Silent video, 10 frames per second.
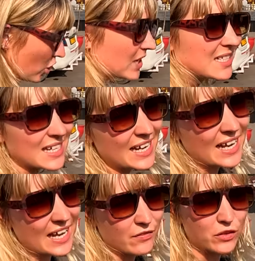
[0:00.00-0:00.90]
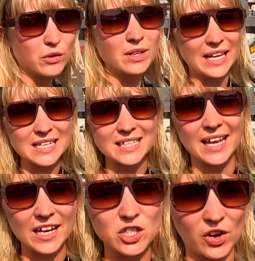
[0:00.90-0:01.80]
Honestly, if you need to
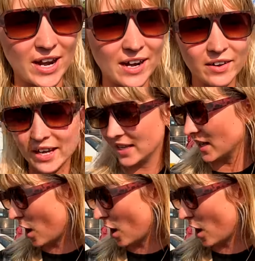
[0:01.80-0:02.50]
get a train out here, the